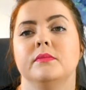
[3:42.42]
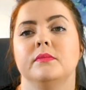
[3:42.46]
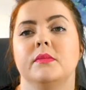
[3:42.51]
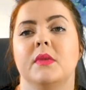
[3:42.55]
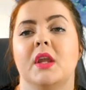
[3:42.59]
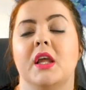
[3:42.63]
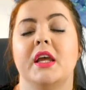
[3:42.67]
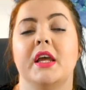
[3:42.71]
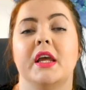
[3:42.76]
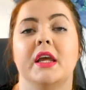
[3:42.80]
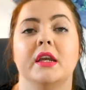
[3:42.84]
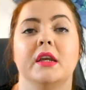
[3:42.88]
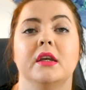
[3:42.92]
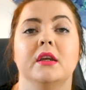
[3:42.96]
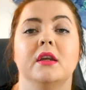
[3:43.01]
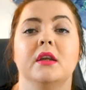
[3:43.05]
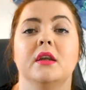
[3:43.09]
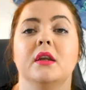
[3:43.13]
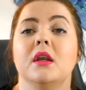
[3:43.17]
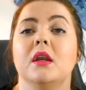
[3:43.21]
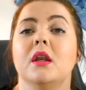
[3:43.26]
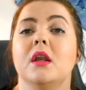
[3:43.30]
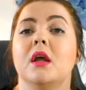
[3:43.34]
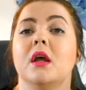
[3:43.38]
And
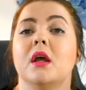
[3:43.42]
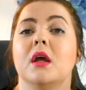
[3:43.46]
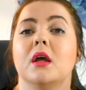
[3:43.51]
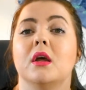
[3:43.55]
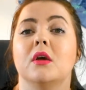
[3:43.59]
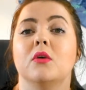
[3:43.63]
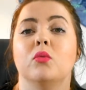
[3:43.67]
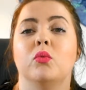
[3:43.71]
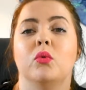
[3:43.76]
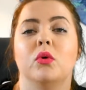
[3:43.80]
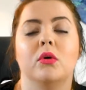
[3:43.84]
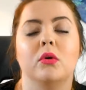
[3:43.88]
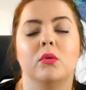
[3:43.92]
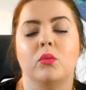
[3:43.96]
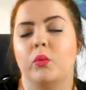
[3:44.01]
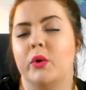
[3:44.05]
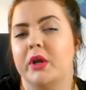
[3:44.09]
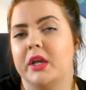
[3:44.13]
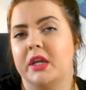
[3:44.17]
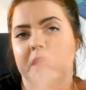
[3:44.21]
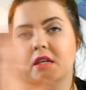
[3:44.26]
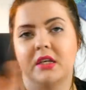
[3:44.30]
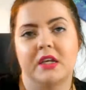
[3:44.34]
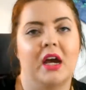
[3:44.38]
we
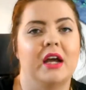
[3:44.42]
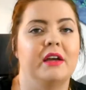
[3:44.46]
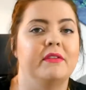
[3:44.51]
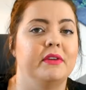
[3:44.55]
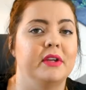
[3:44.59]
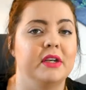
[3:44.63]
can dive